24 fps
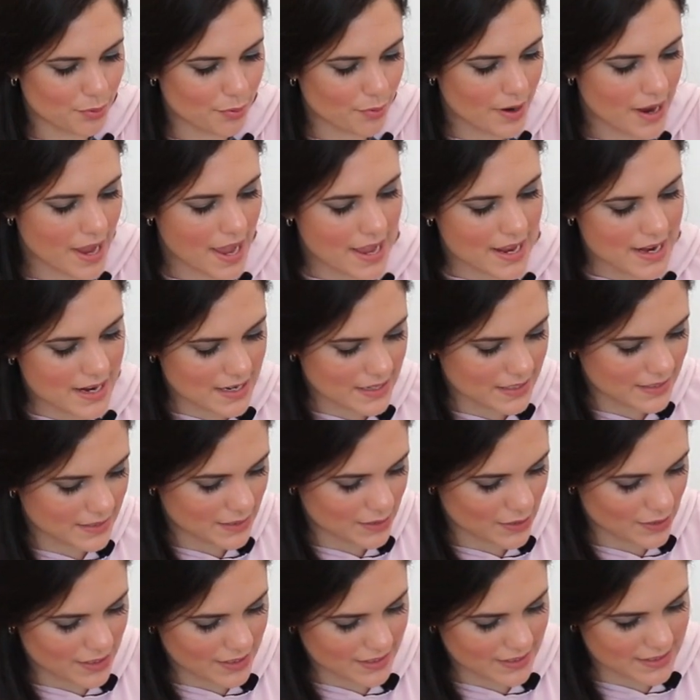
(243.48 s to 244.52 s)
bread,
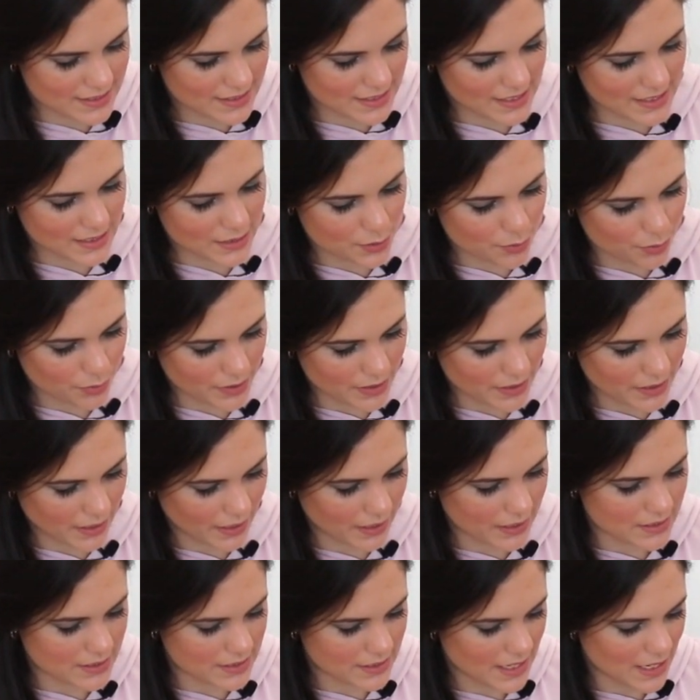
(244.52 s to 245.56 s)
as you can see, it's really
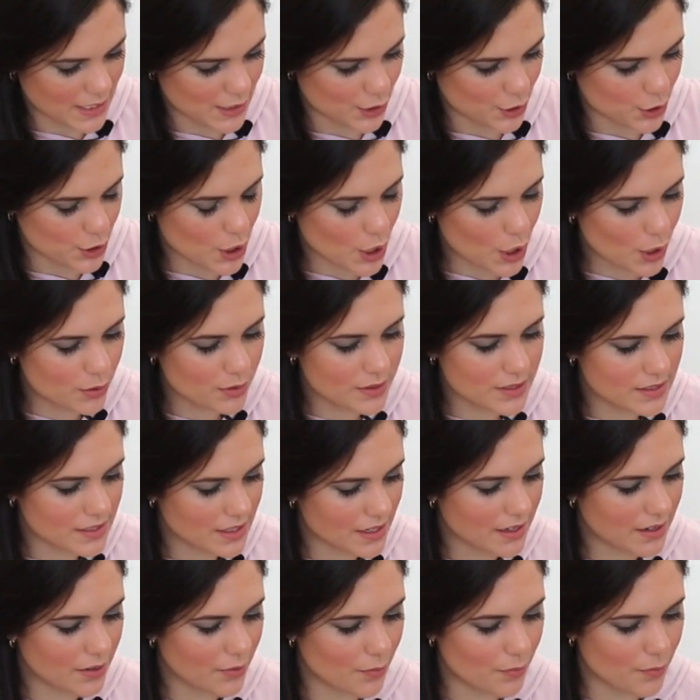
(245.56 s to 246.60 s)
nice and
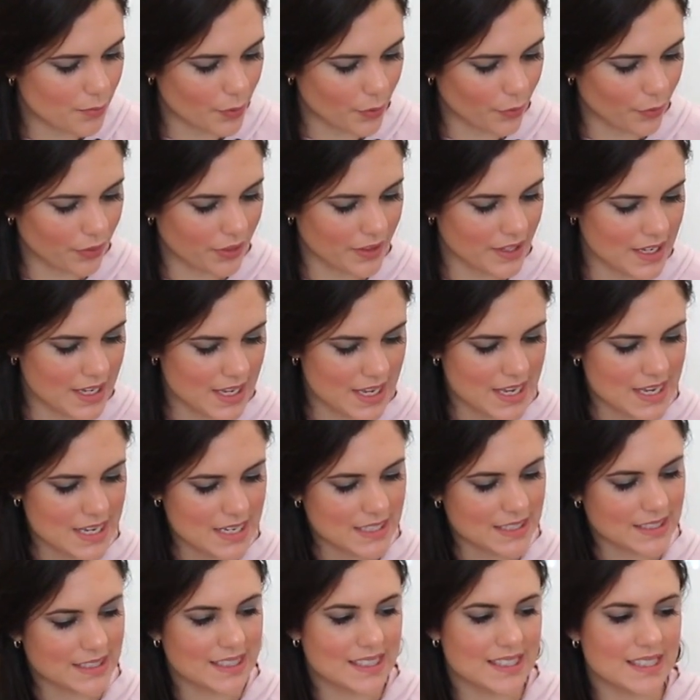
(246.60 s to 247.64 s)
toasted on both
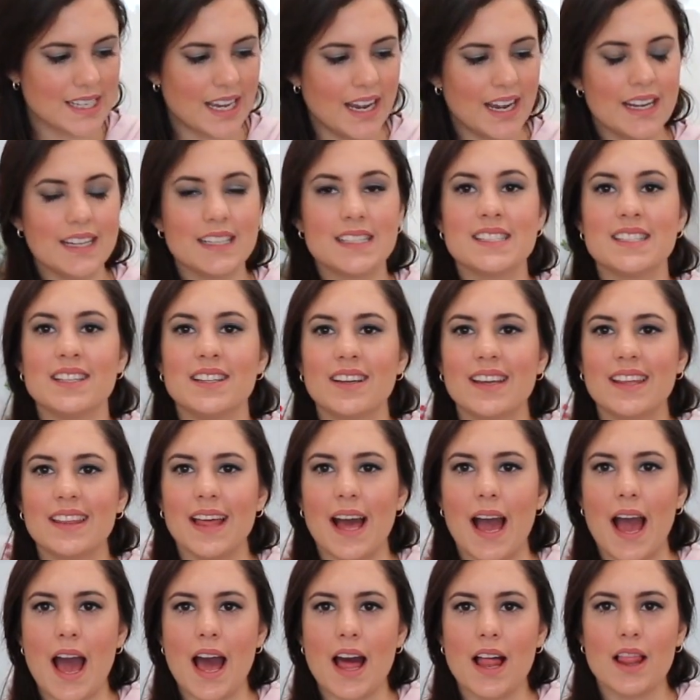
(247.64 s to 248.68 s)
sides. Look at
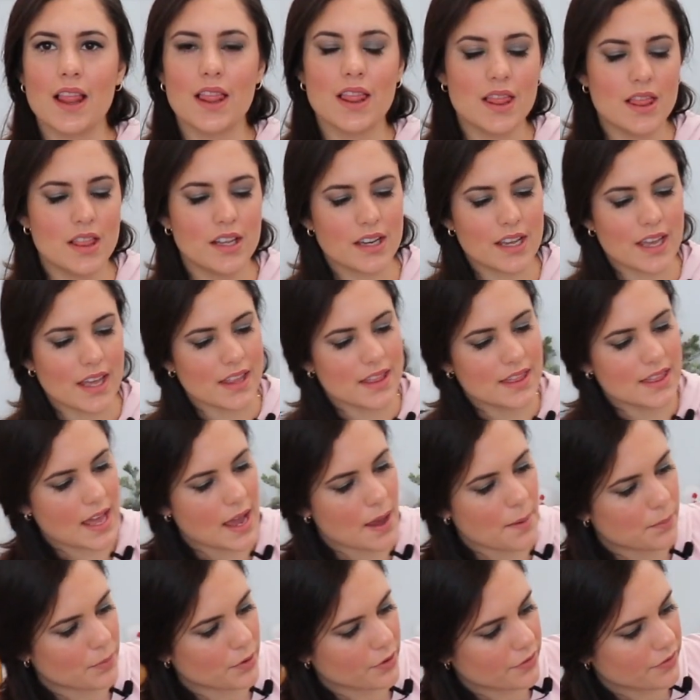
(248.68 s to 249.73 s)
that. Look at
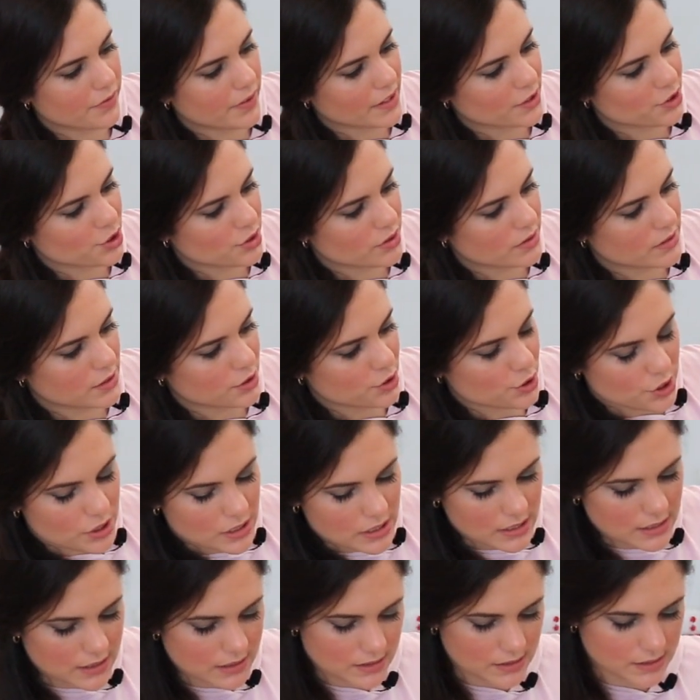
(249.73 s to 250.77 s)
that perfection. The
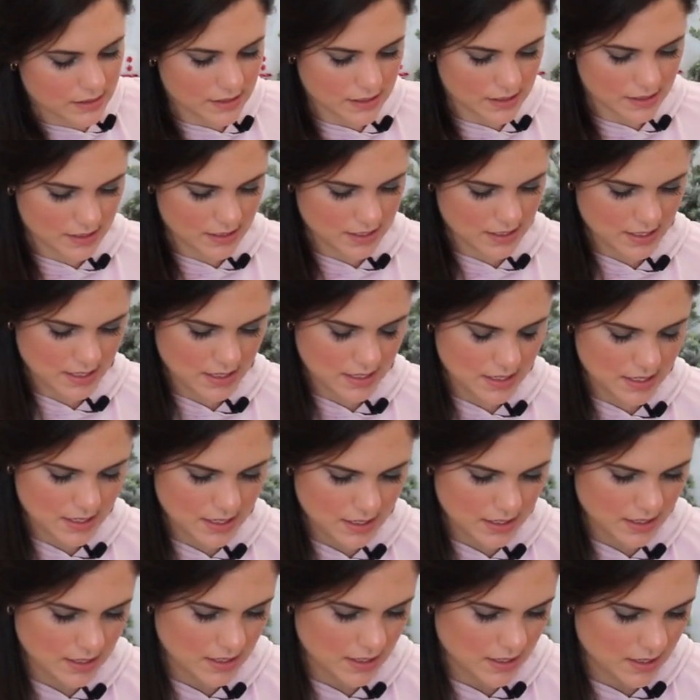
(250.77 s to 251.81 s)
cheese
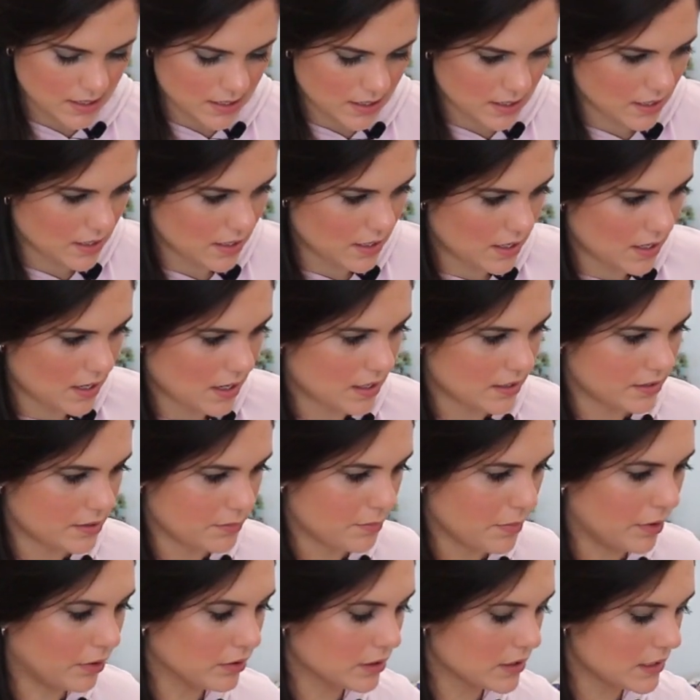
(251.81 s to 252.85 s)

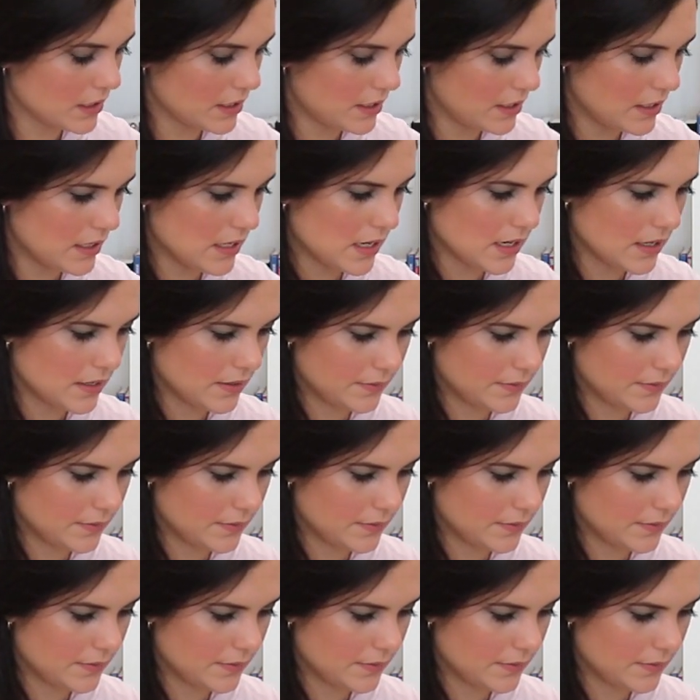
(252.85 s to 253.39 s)
has melted.